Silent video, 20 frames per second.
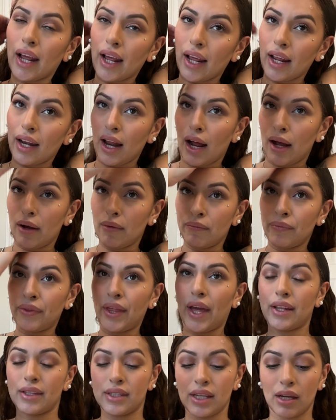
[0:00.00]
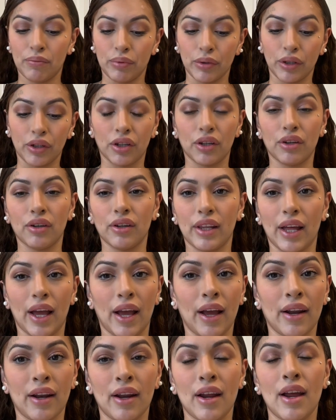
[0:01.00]
and I'm that type of girl
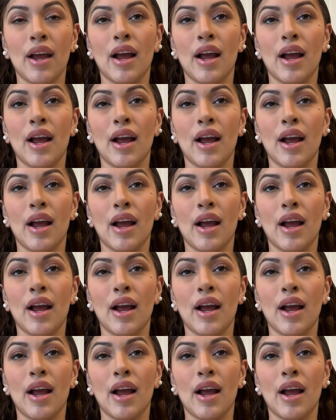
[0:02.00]
that